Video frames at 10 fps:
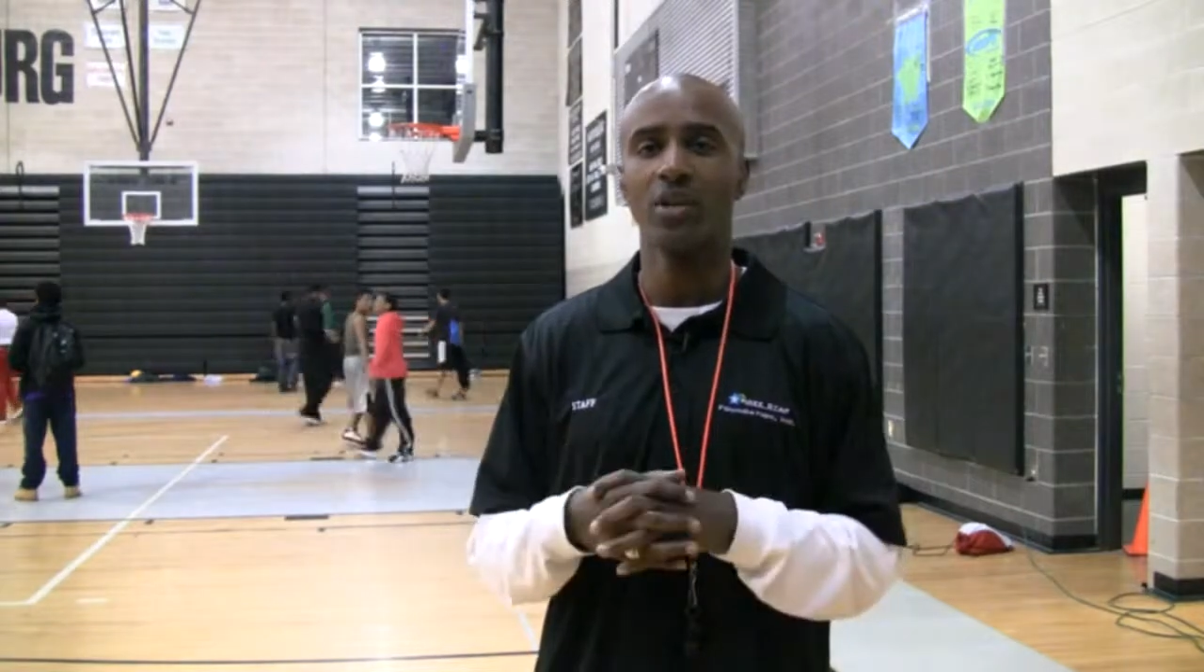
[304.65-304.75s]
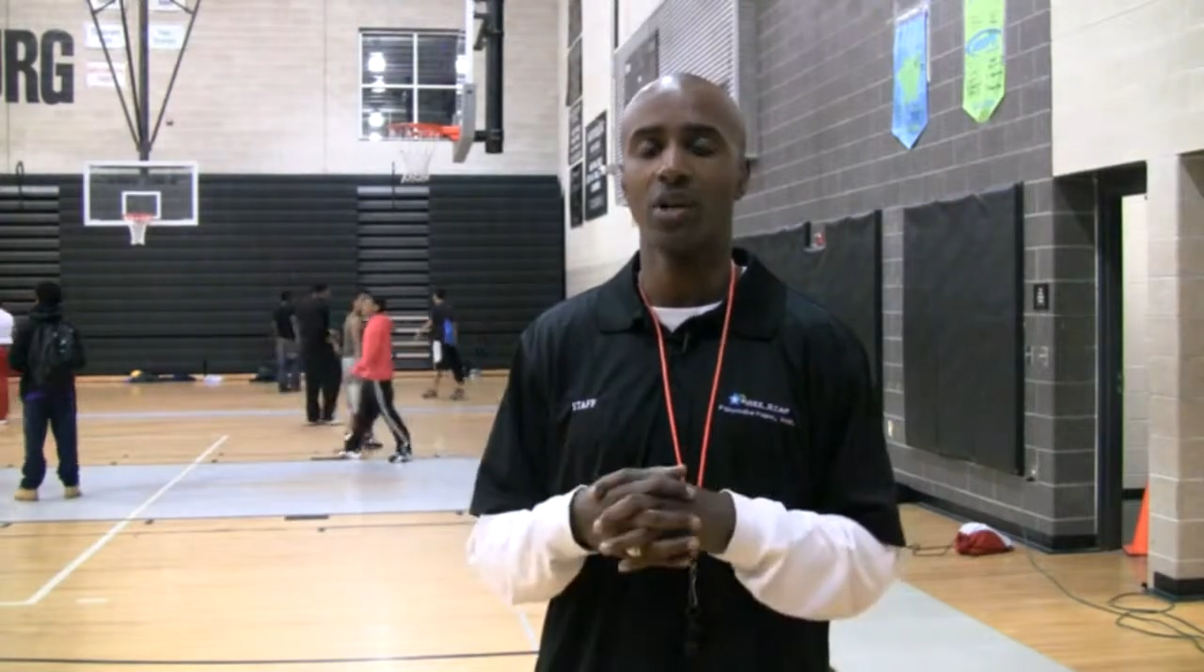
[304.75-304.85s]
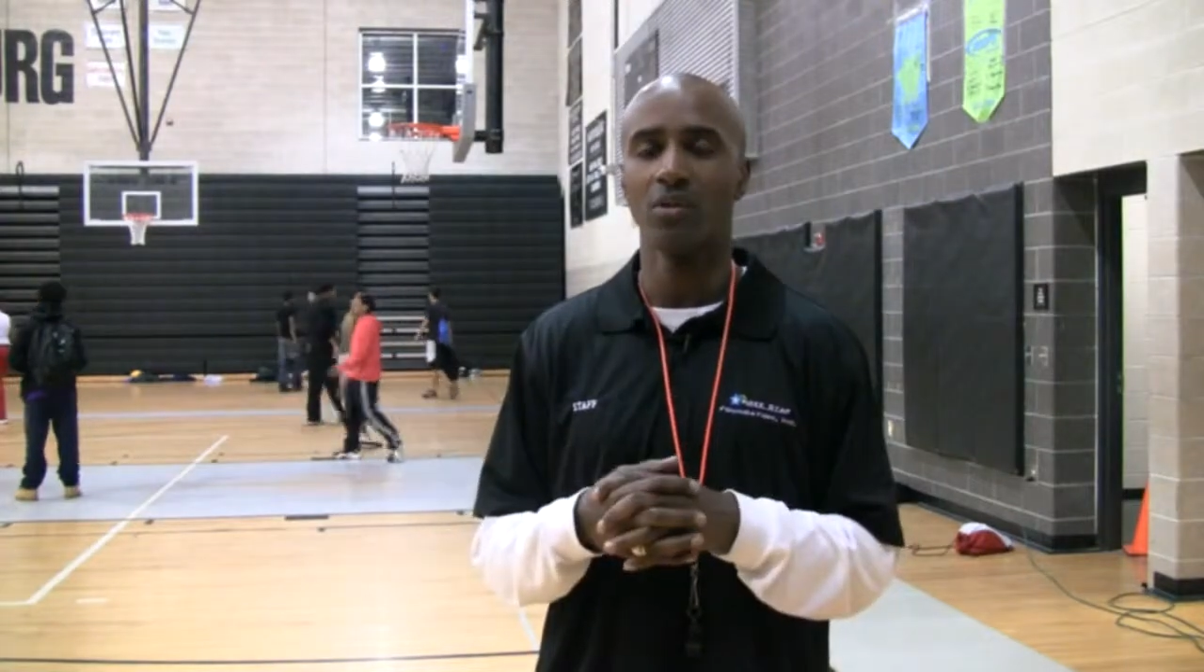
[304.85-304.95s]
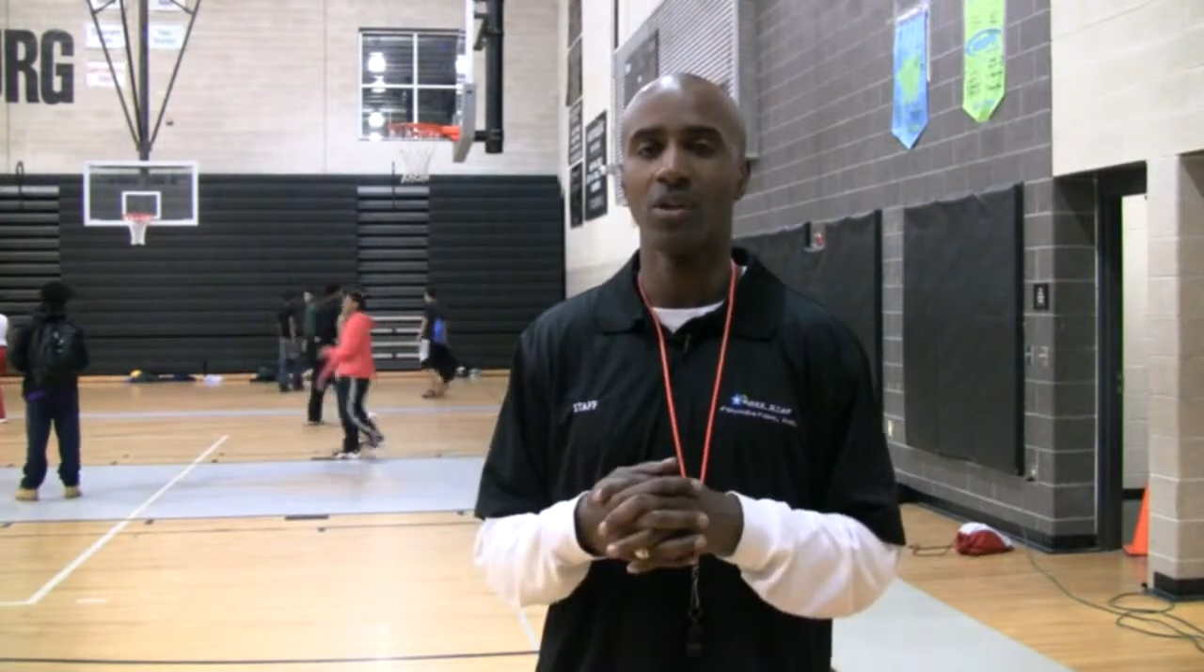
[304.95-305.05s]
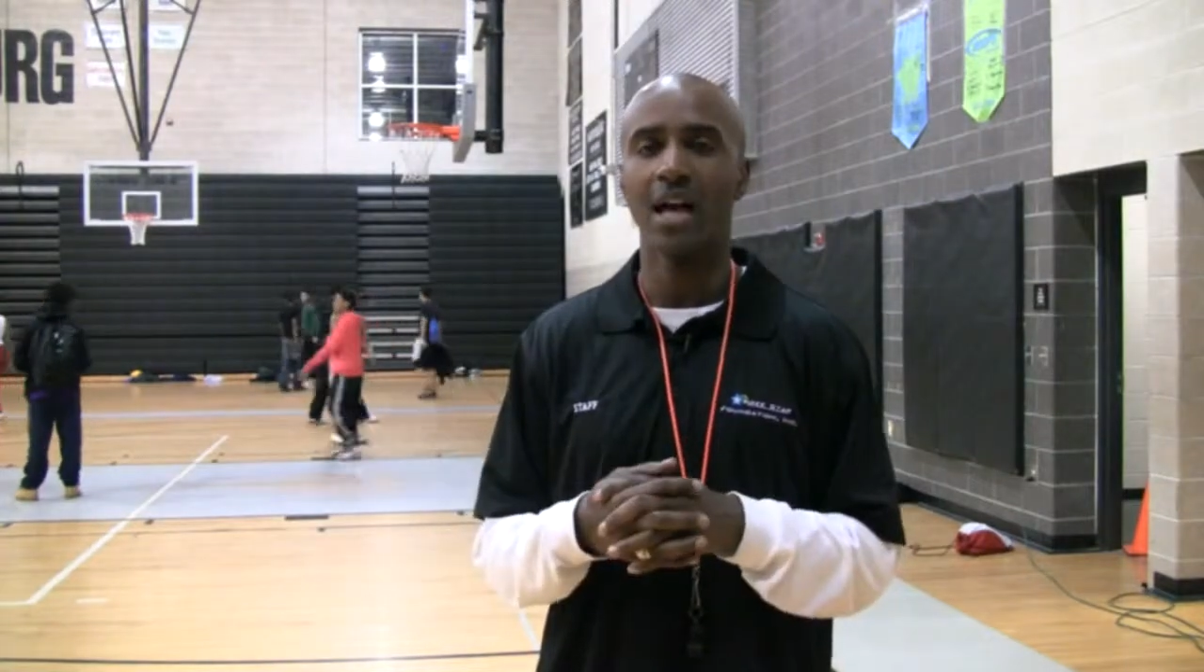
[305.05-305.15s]
You
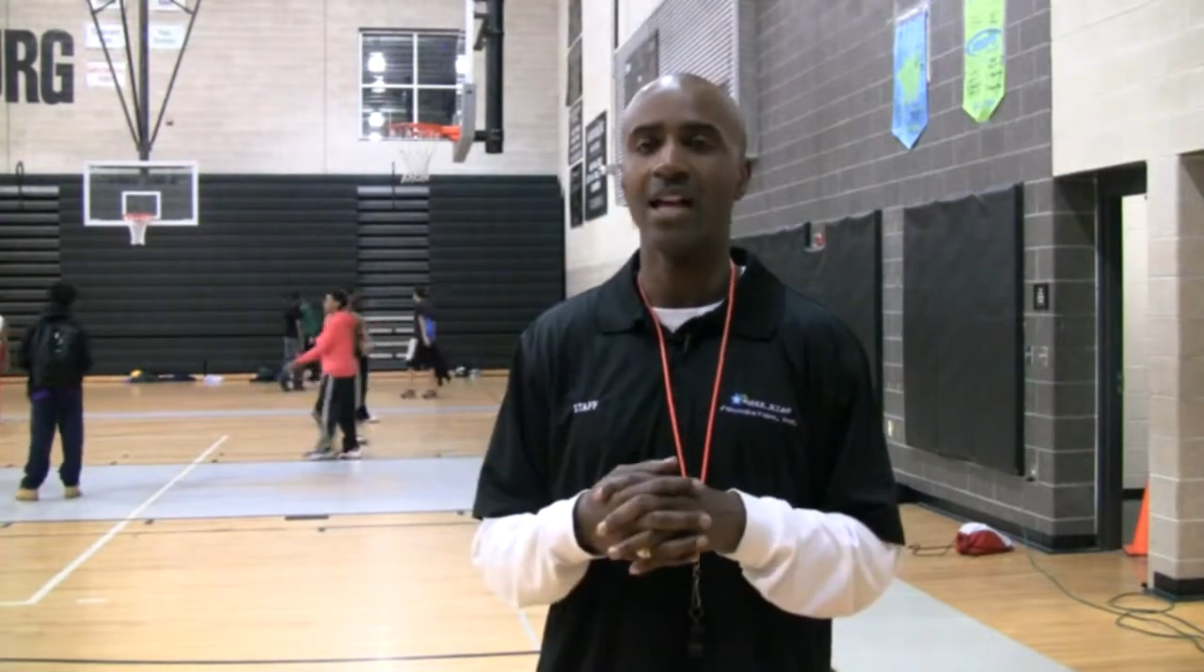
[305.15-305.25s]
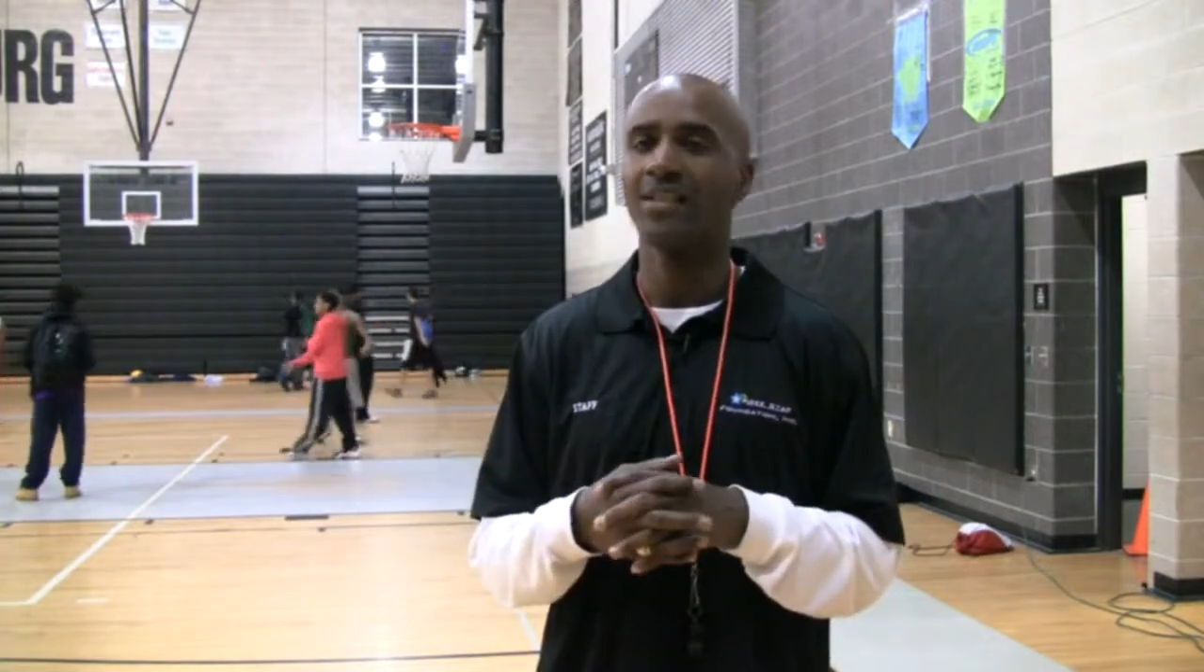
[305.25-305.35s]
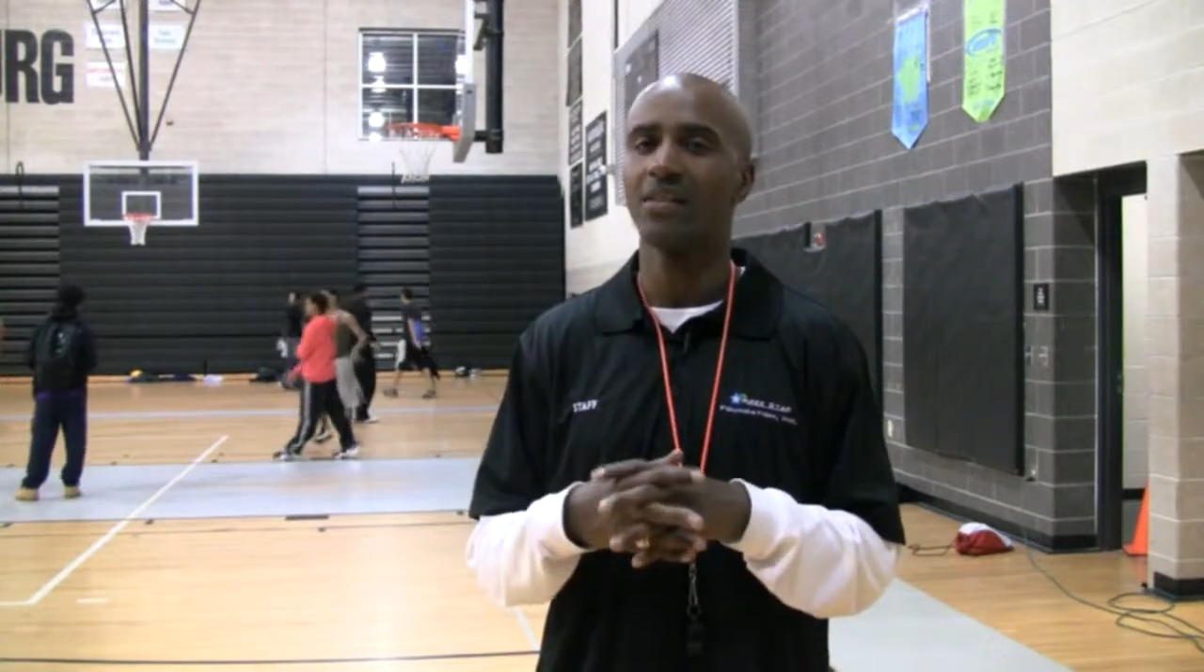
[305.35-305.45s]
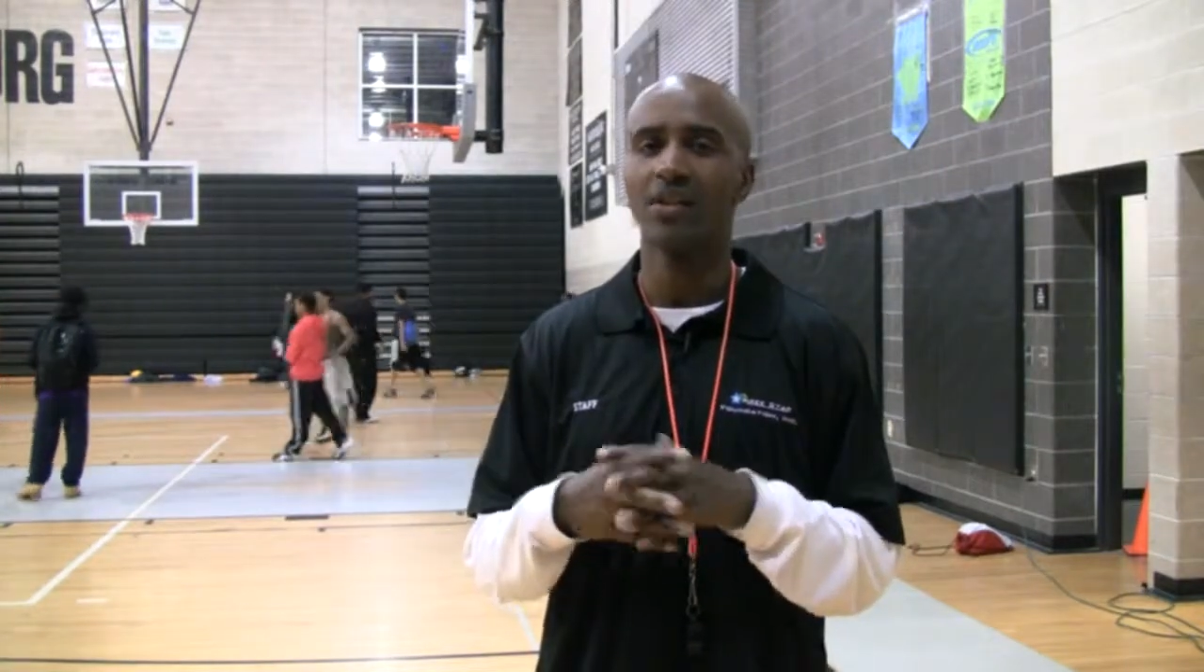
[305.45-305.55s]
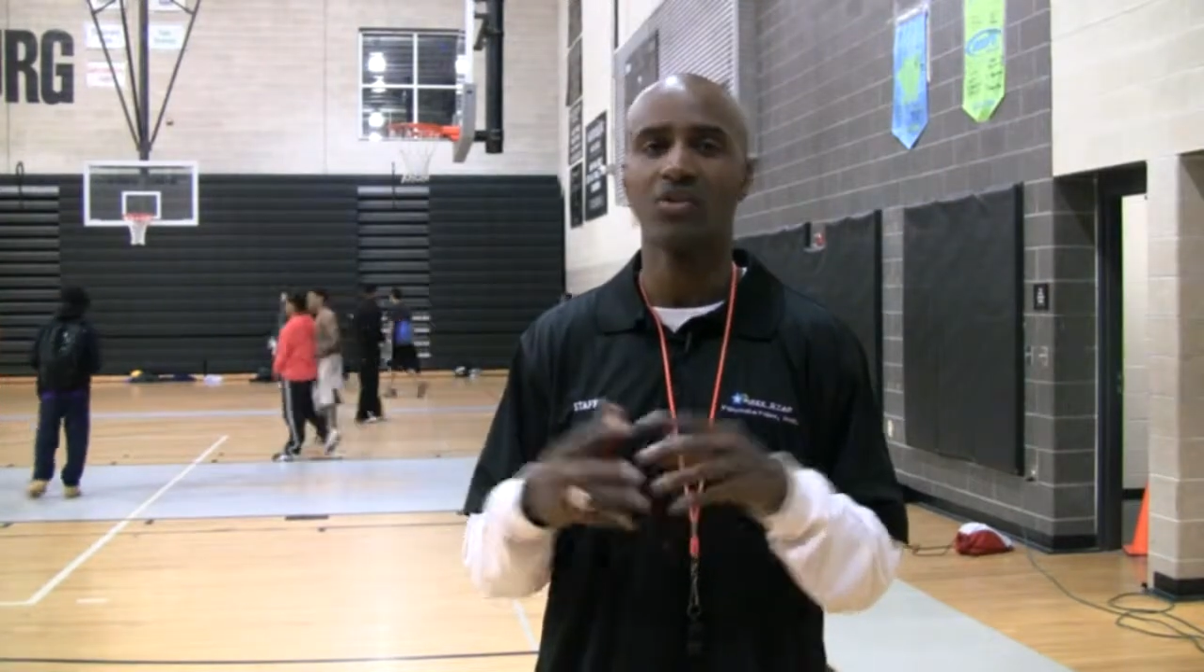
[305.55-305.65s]
know, God
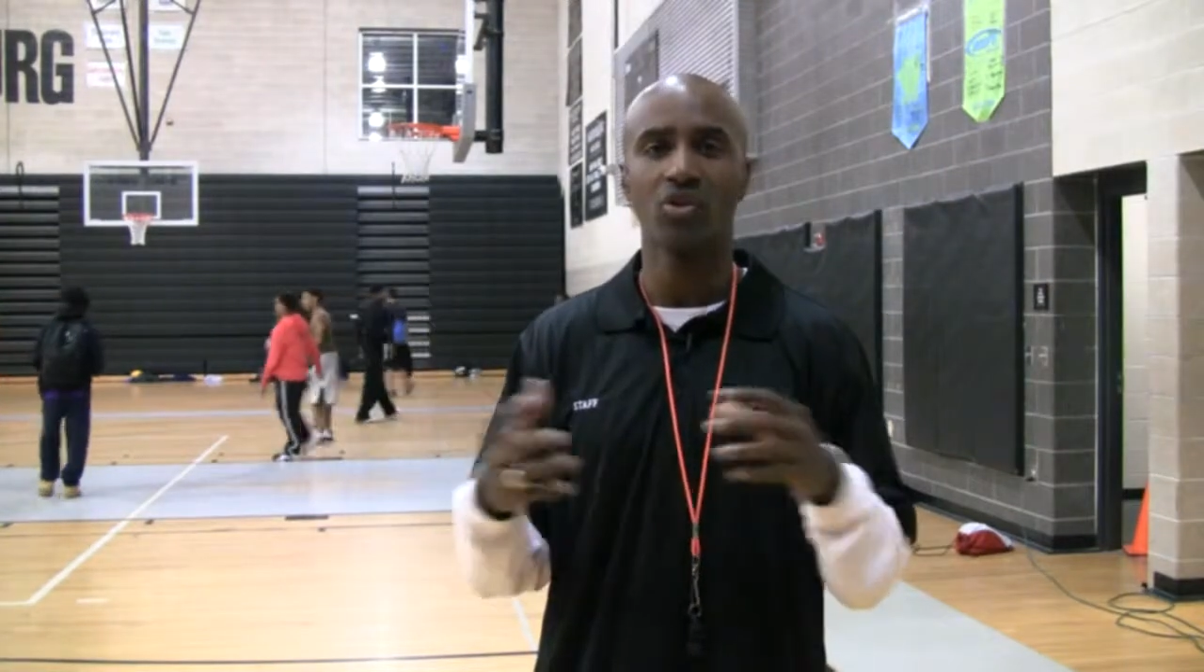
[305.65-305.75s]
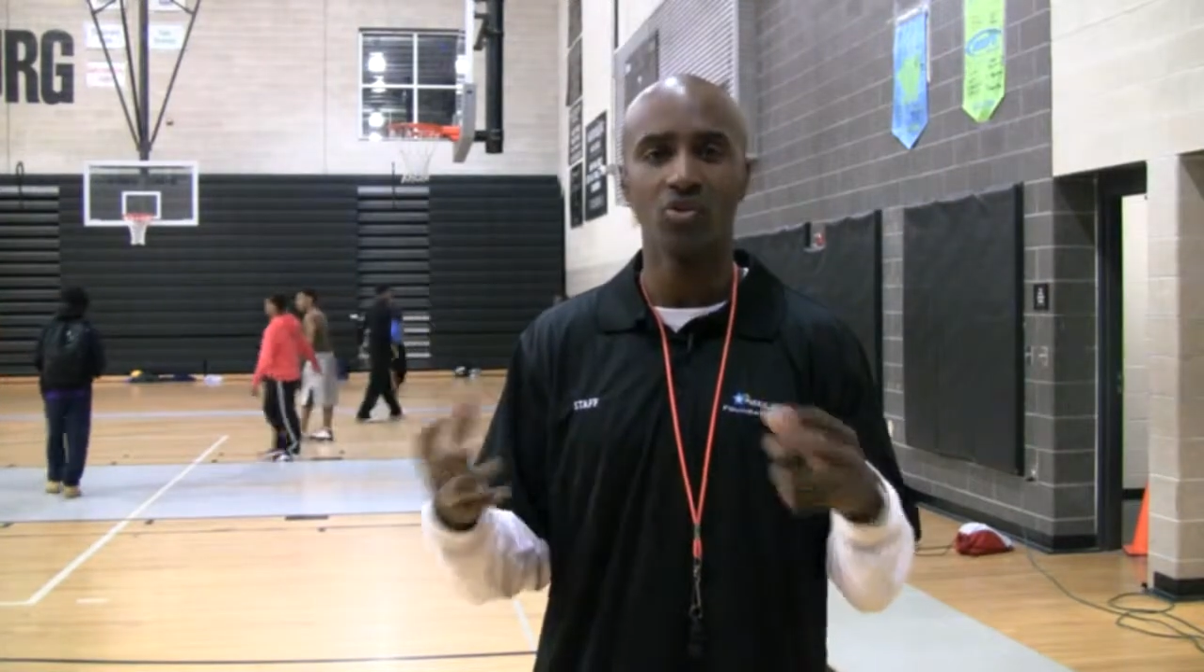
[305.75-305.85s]
has given us the